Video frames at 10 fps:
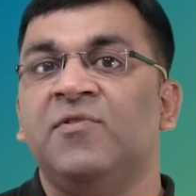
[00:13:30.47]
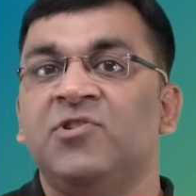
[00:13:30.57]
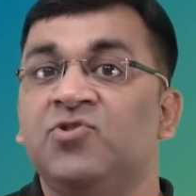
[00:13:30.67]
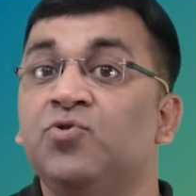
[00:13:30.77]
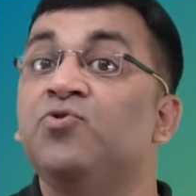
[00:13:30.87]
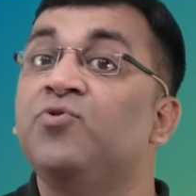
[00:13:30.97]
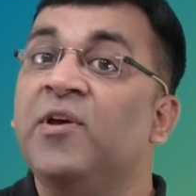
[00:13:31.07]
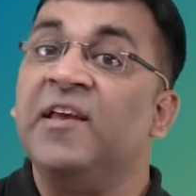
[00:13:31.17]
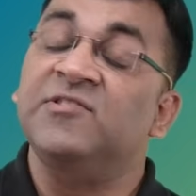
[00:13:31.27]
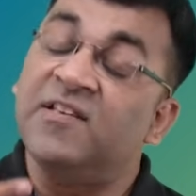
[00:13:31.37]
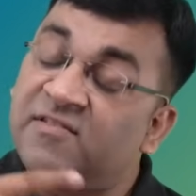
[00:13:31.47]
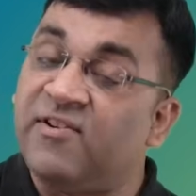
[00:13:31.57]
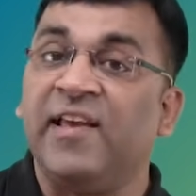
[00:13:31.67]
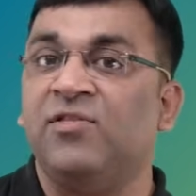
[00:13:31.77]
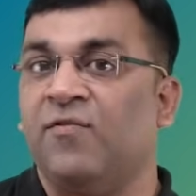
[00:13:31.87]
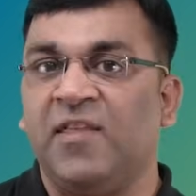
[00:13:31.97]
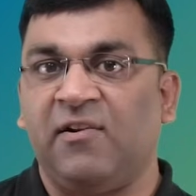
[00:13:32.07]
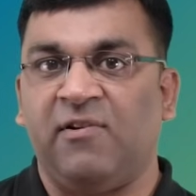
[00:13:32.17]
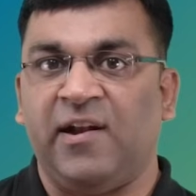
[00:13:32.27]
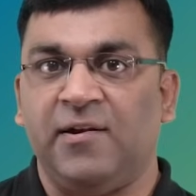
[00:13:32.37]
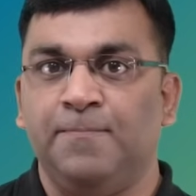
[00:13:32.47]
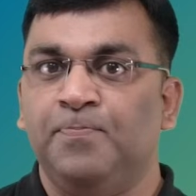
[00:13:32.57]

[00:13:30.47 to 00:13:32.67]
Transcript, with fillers: which is used to gauge the strength of that trend.